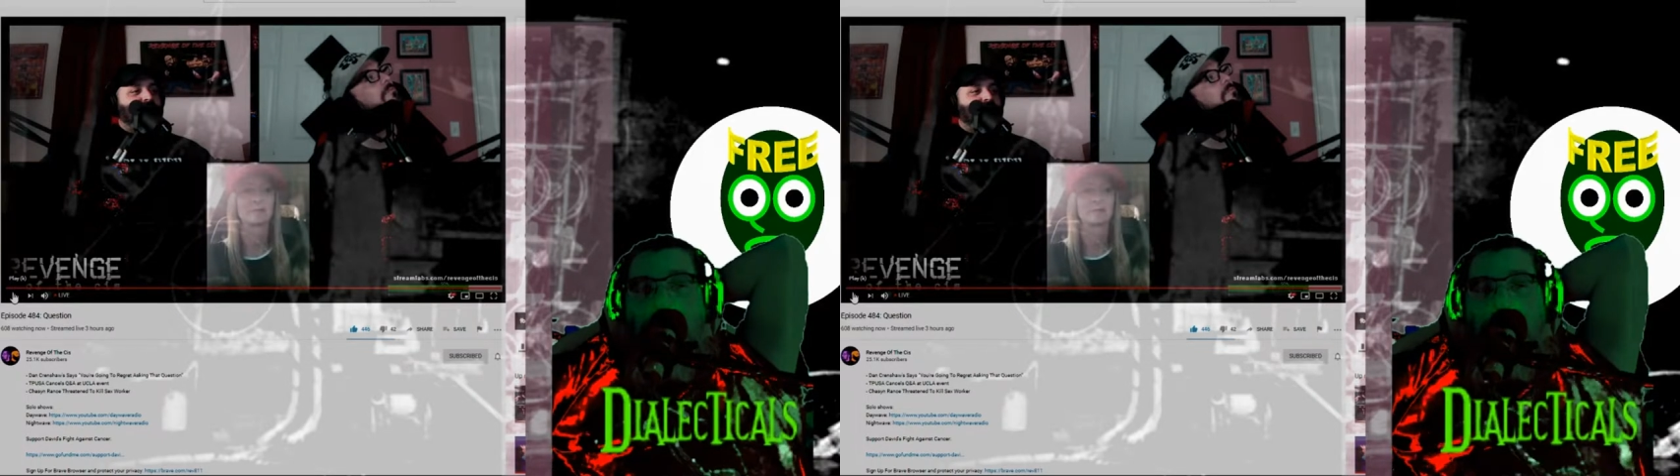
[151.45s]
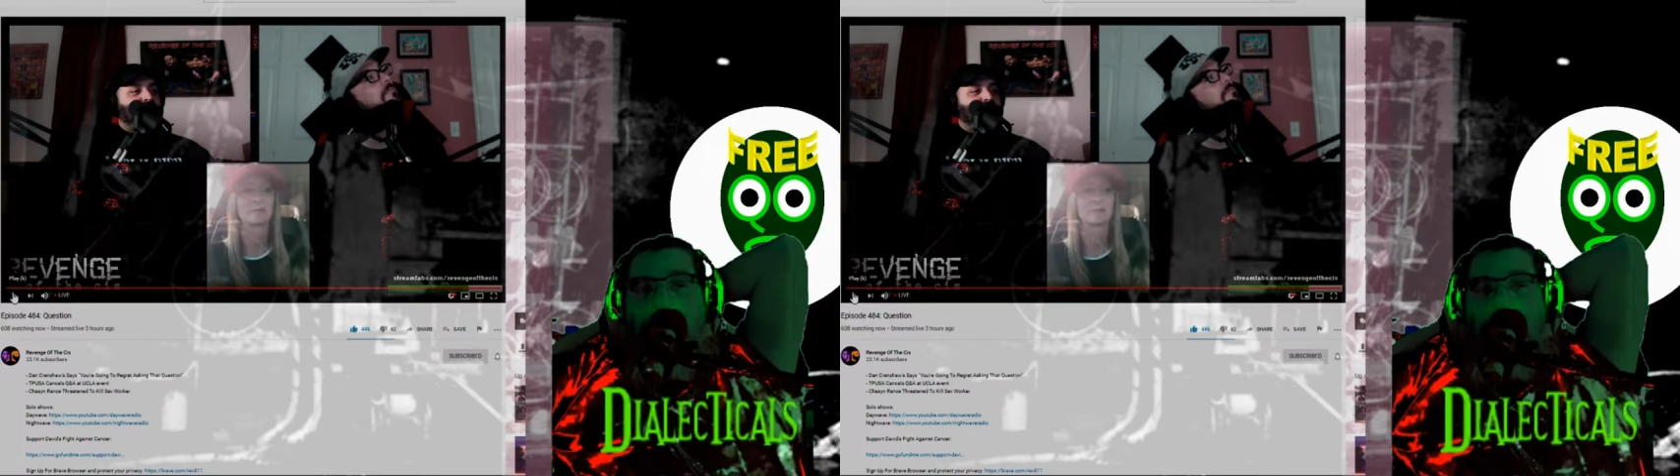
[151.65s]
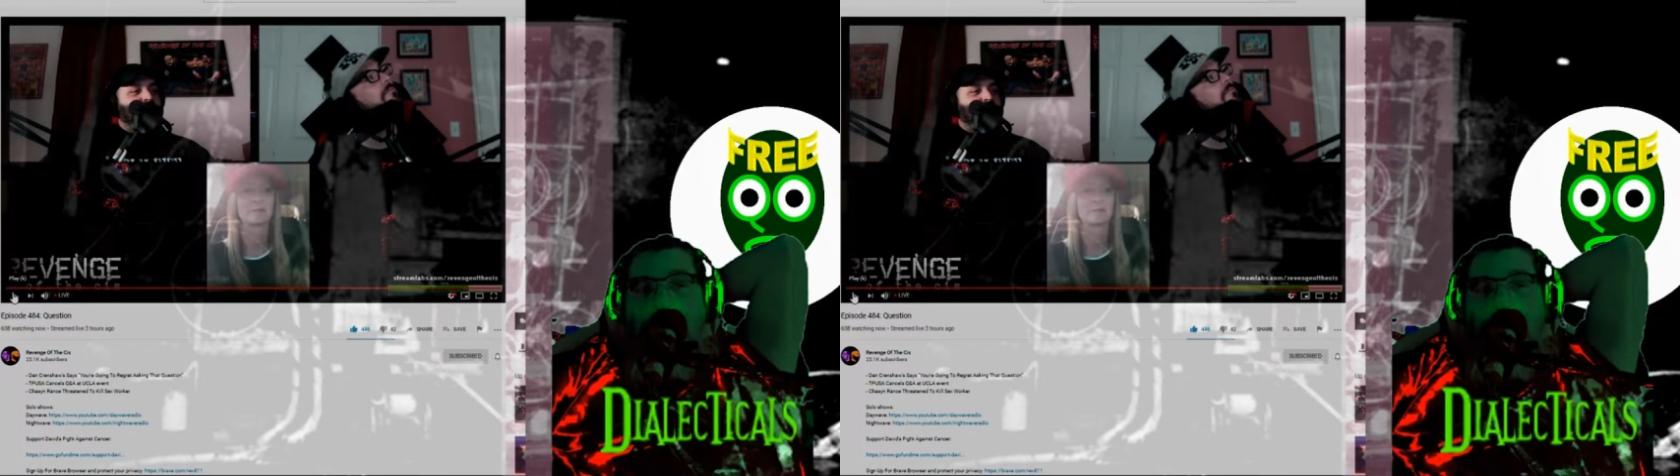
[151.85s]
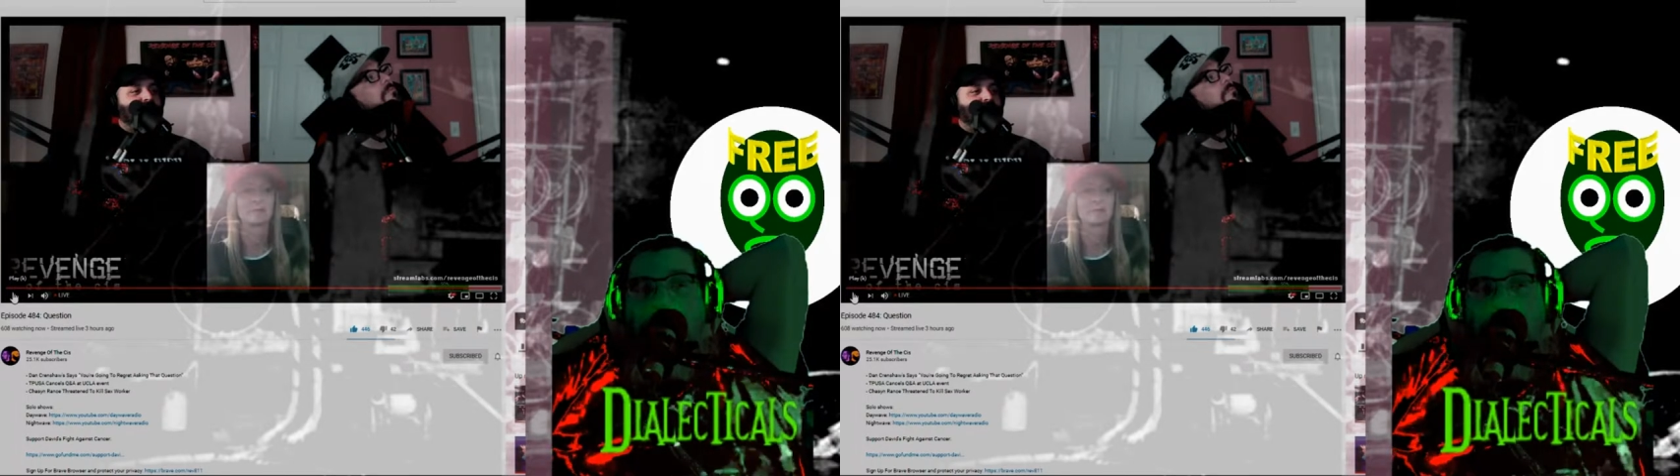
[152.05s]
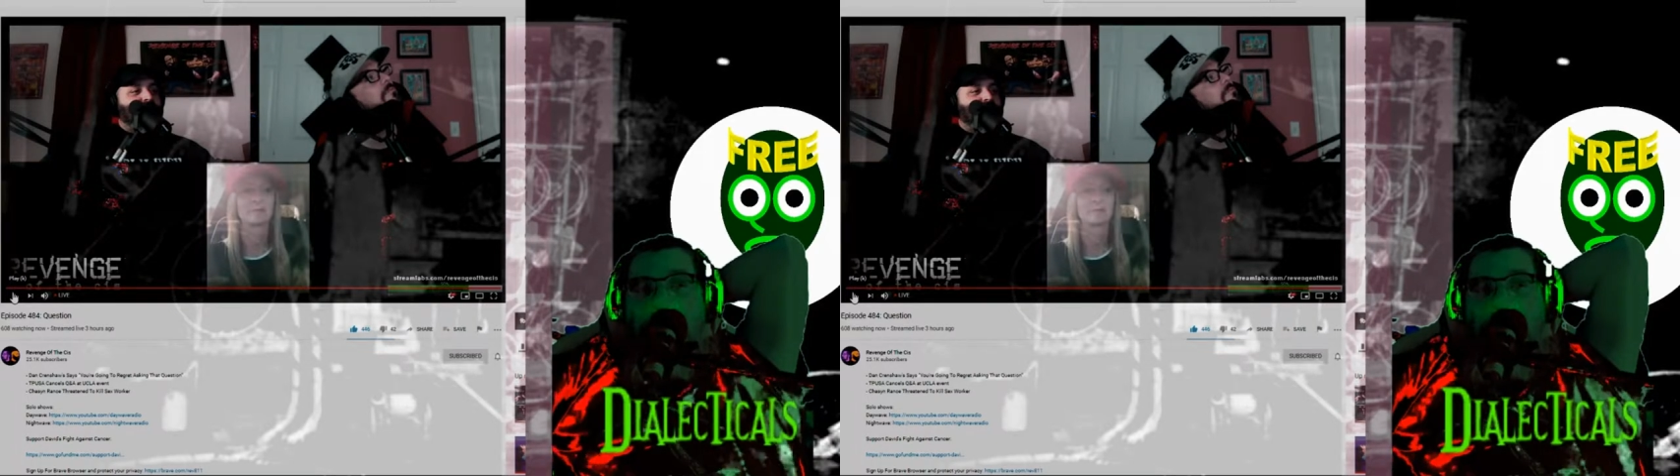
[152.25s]
I really
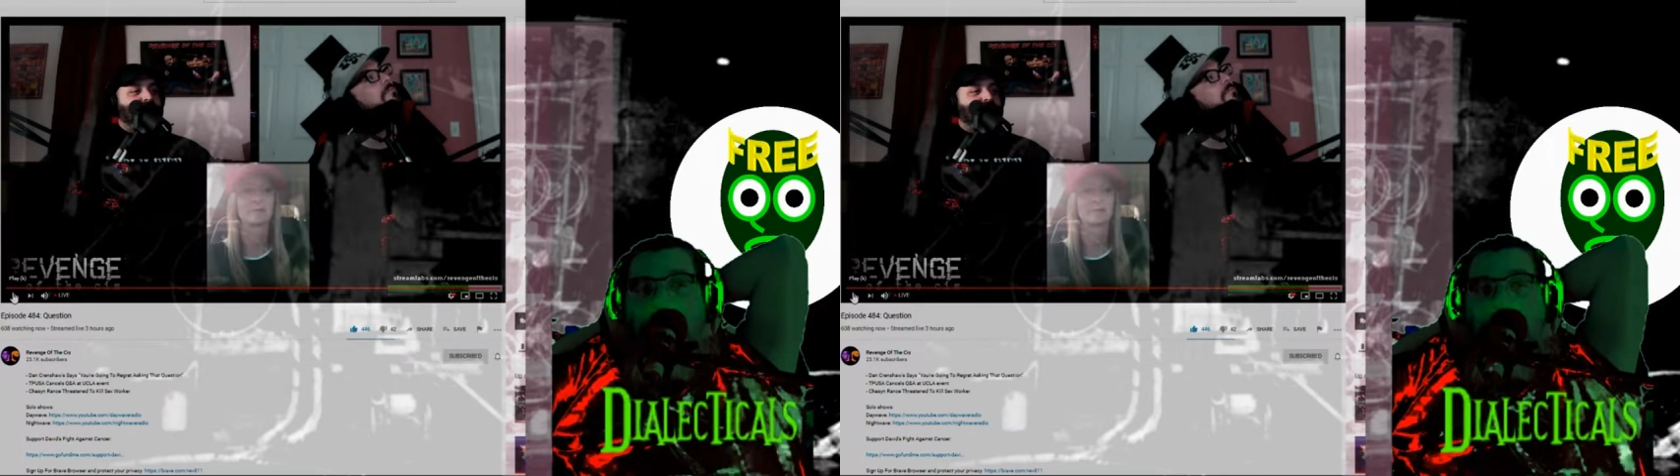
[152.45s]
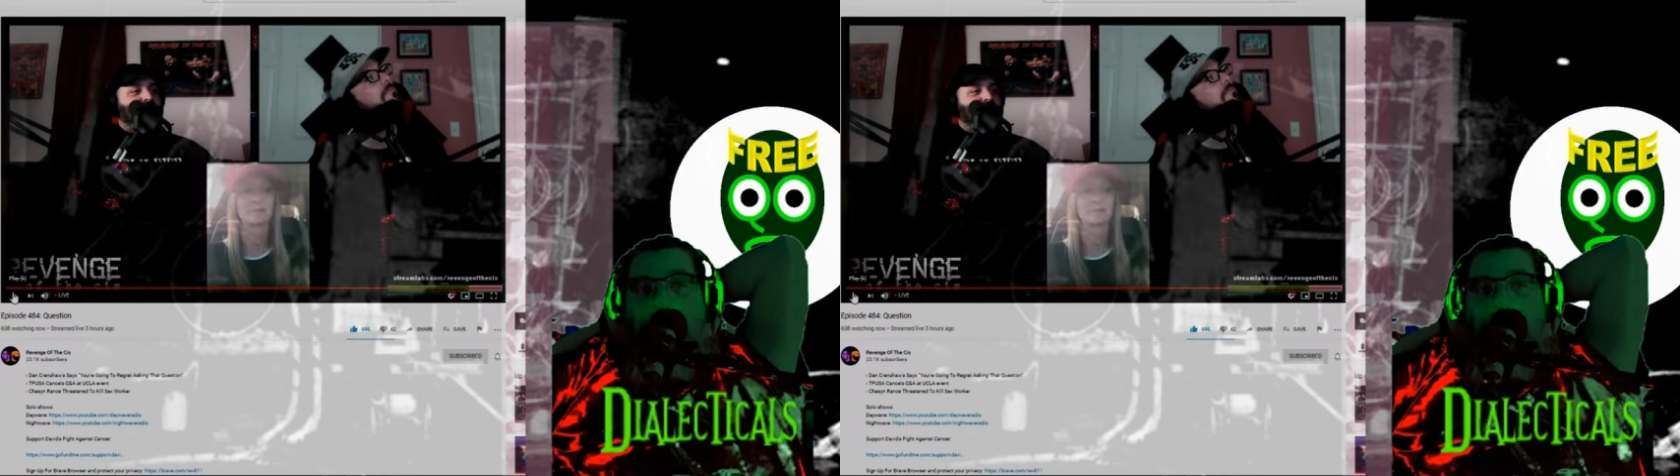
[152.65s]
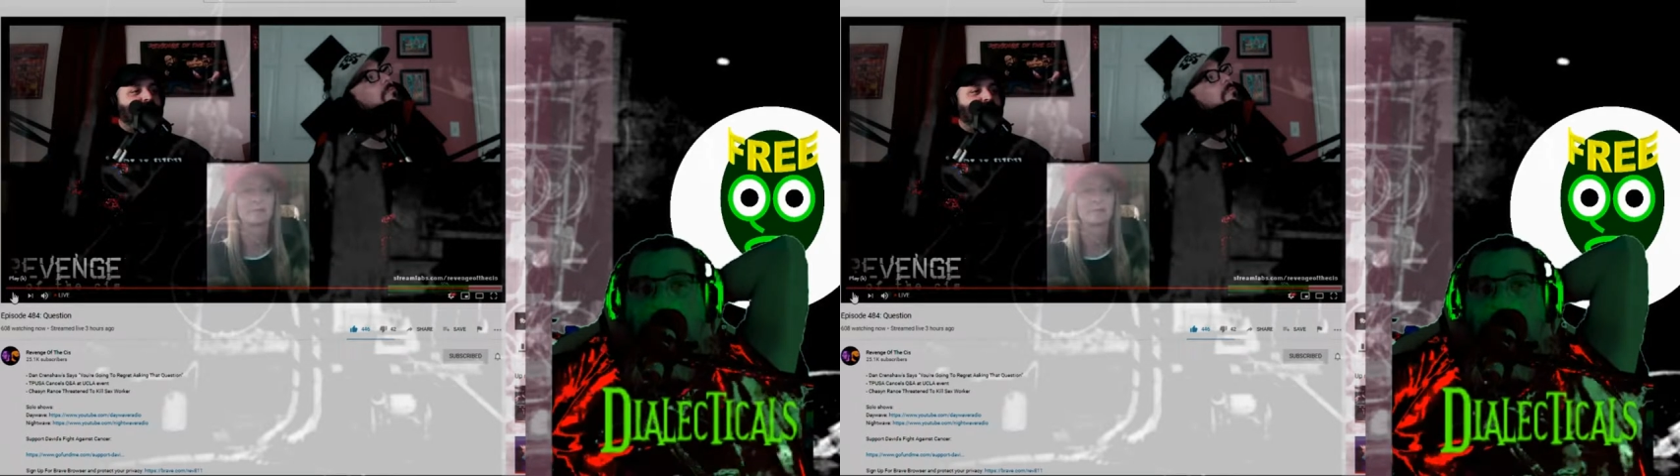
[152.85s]
appreciate that